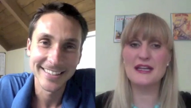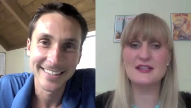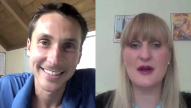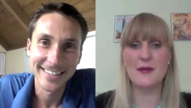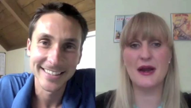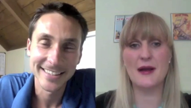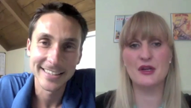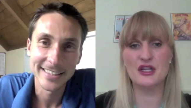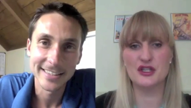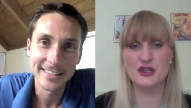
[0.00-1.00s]
Speaker 1: let's wrap it
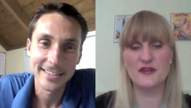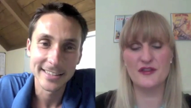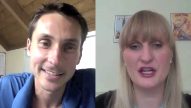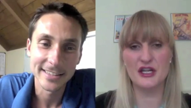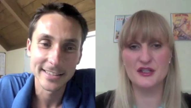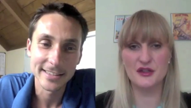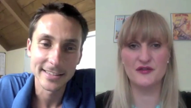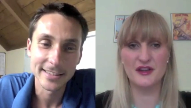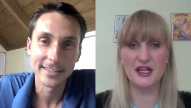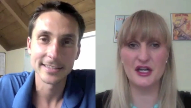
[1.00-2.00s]
up because short videos are
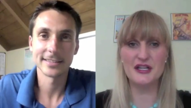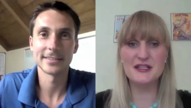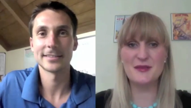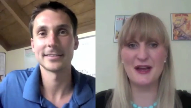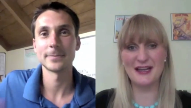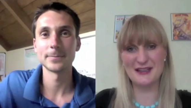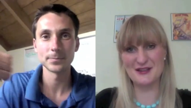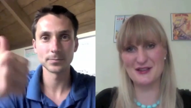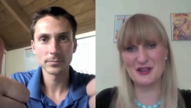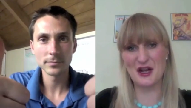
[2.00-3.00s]
good videos. But
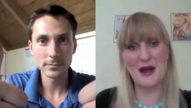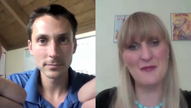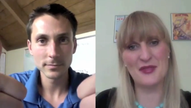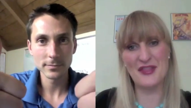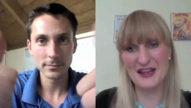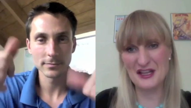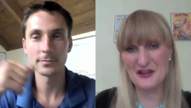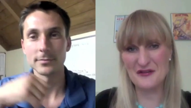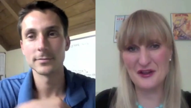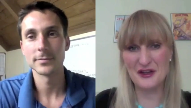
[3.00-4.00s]
it's um,
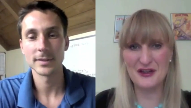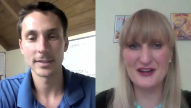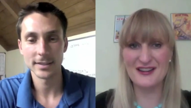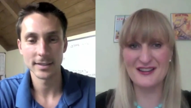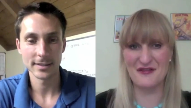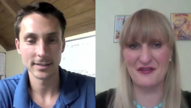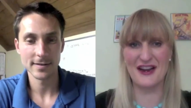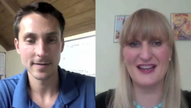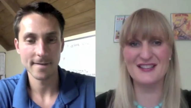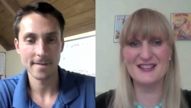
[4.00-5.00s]
thank you for the
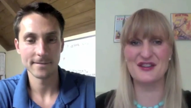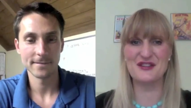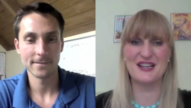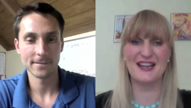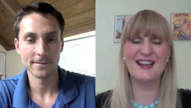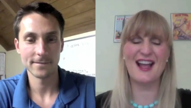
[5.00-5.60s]
free consulting.